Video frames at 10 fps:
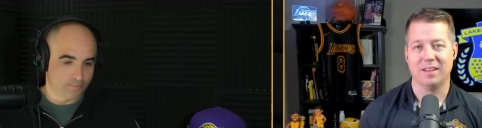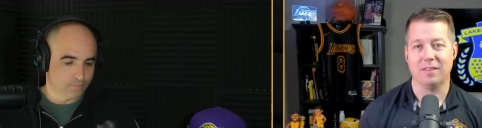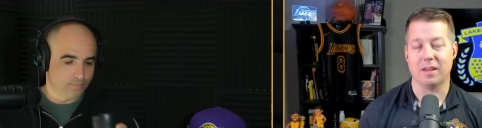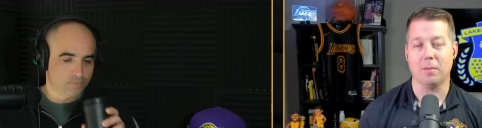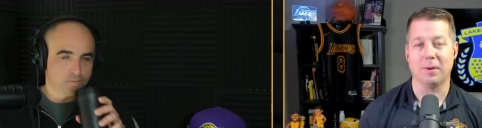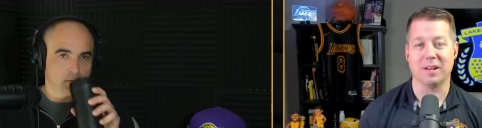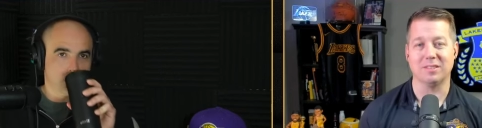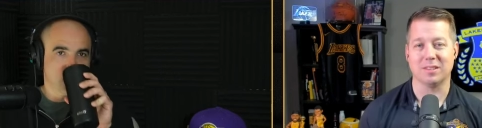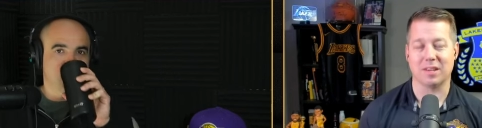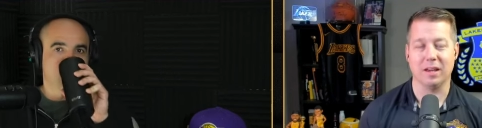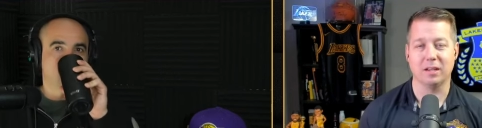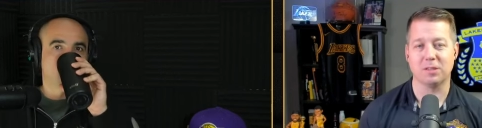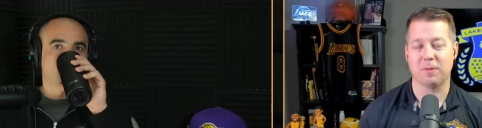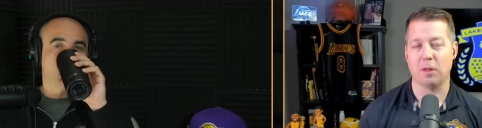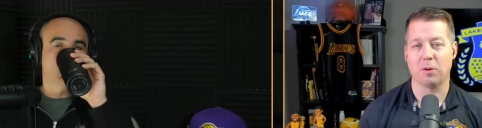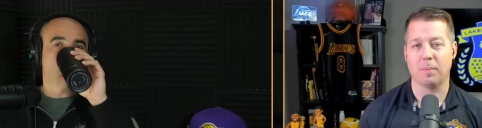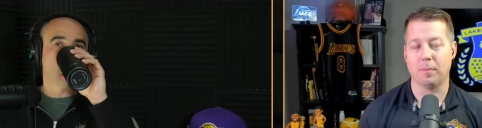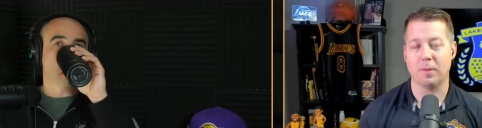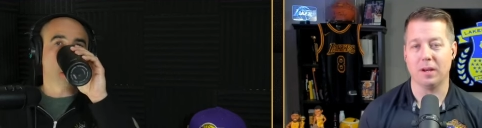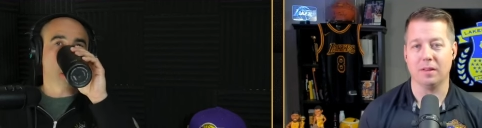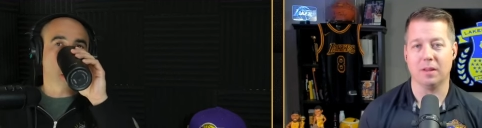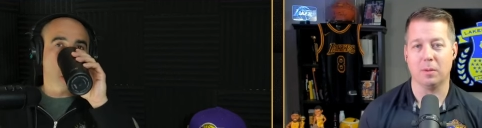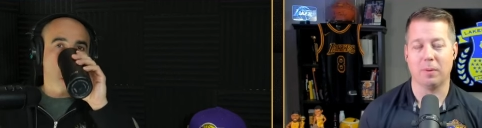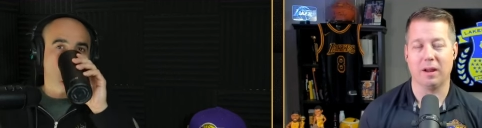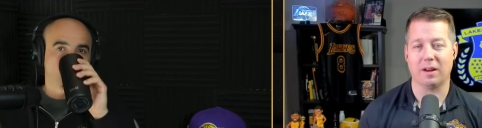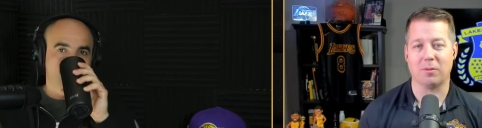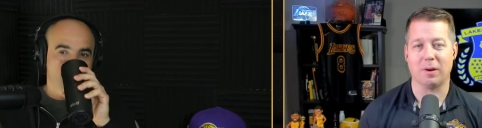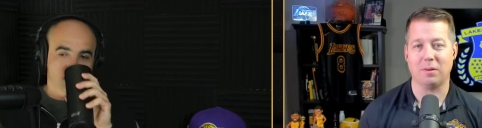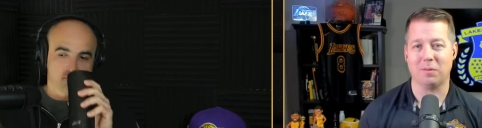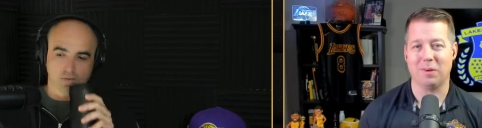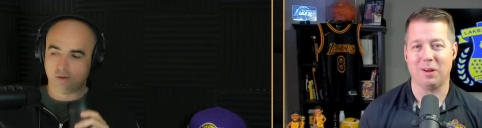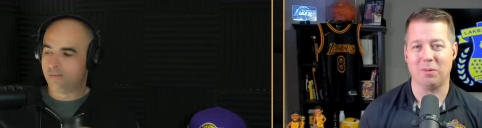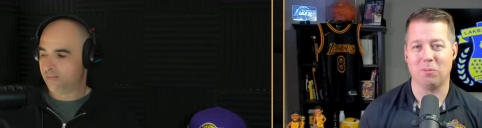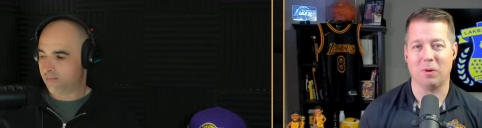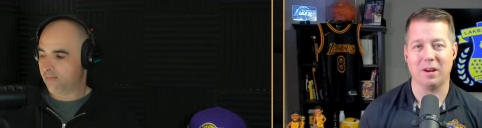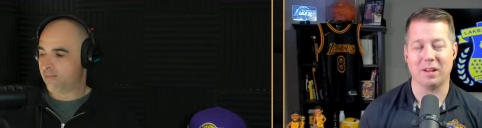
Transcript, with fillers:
Speaker 1: the game against the Kings followed up immediately by a great uh, win